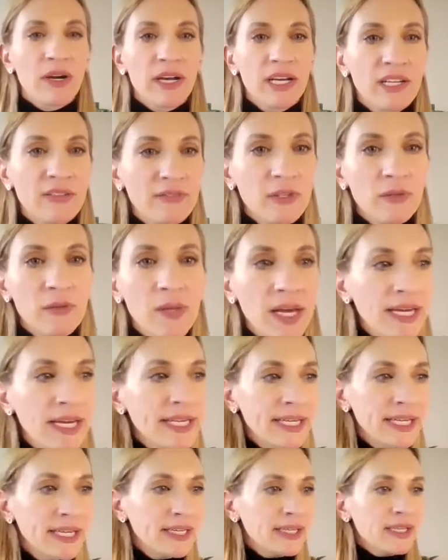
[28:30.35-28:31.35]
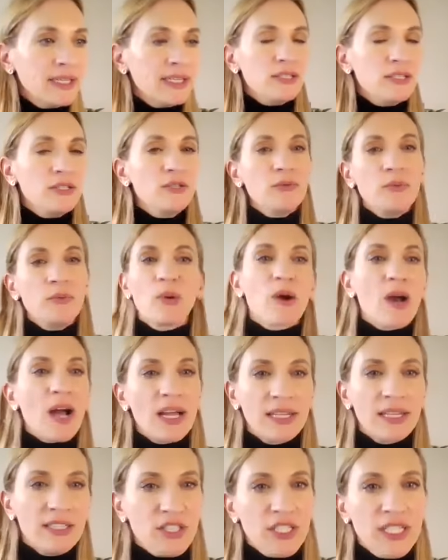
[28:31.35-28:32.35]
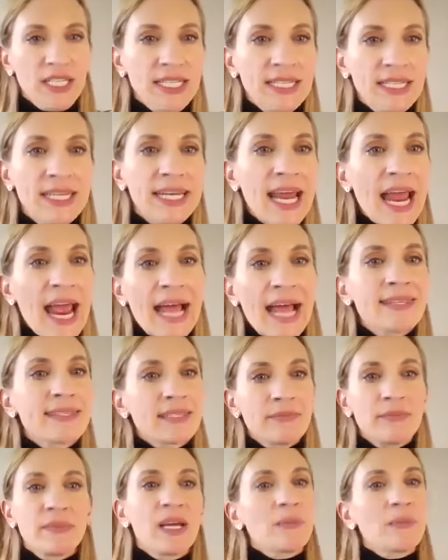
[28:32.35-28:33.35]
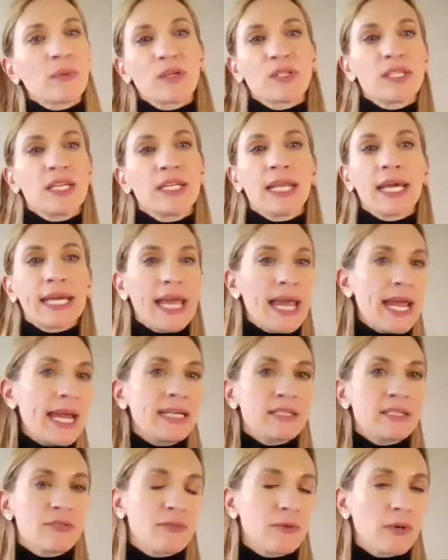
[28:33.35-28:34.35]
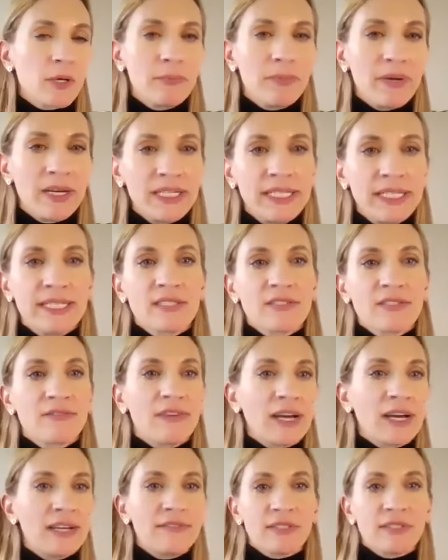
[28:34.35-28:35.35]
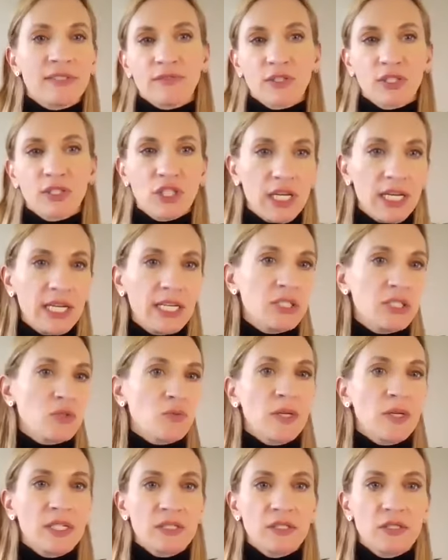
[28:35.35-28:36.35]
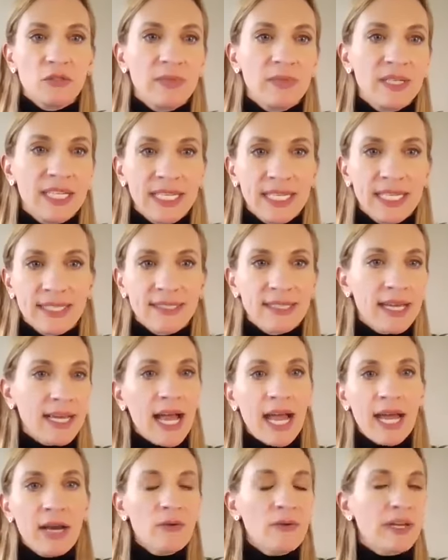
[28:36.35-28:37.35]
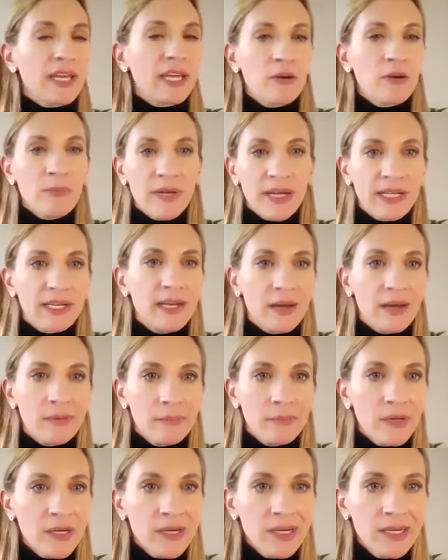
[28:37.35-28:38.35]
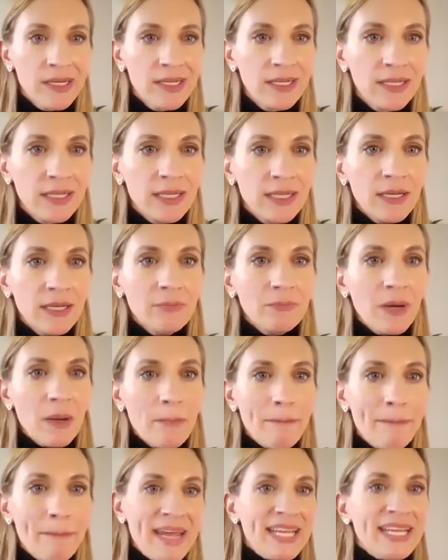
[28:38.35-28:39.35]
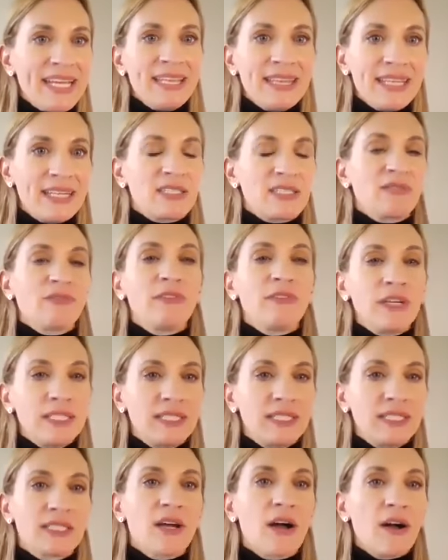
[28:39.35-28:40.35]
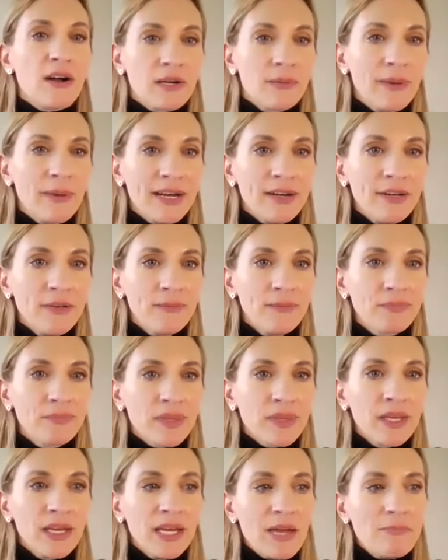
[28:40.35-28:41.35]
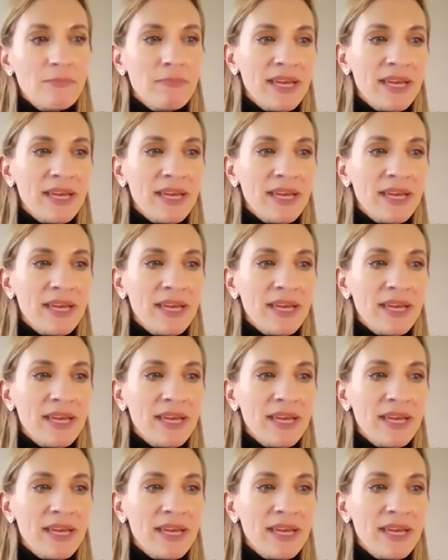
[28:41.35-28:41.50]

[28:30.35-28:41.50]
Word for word: And if you like numerology, then add some numbers in like eight is for abundance, five is for change, one is new beginnings. Like, I don't care, pick a number, but make it that it's fun to talk about. Mm.